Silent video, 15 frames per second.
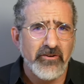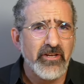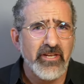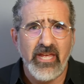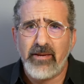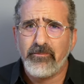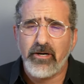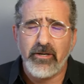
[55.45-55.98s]
He
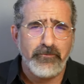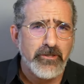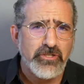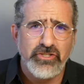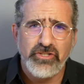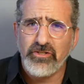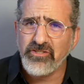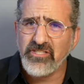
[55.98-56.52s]
came up on
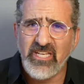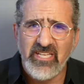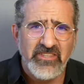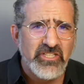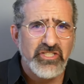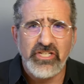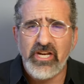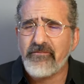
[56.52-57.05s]
shows like
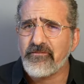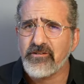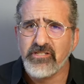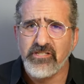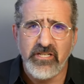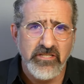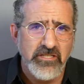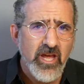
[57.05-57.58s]
The
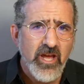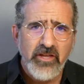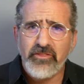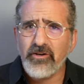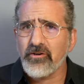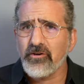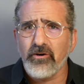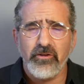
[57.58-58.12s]
Jeffersons, The
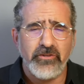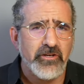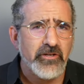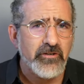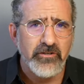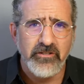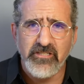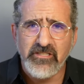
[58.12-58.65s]
Golden
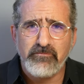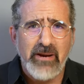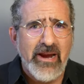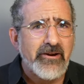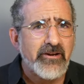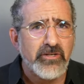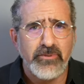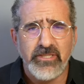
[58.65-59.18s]
Girls,
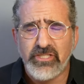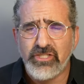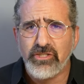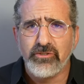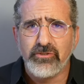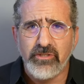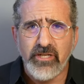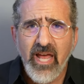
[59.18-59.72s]
Married with
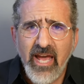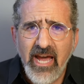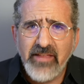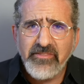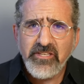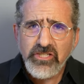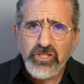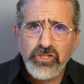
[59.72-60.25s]
Children,
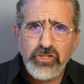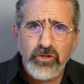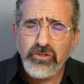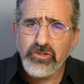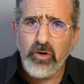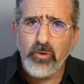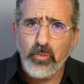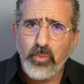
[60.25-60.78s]
and these
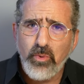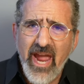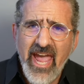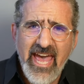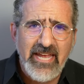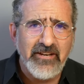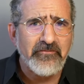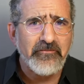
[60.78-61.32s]
shows
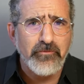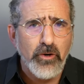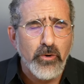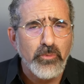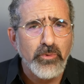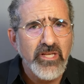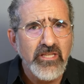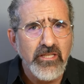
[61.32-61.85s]
ran for a
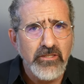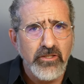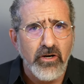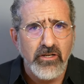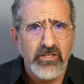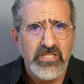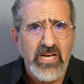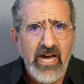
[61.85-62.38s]
really
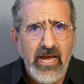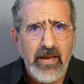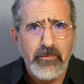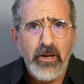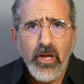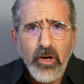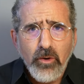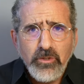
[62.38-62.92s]
long time,
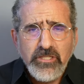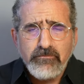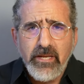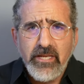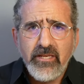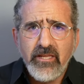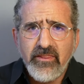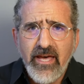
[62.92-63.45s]
which
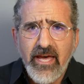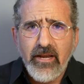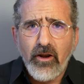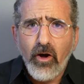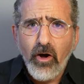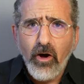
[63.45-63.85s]
meant that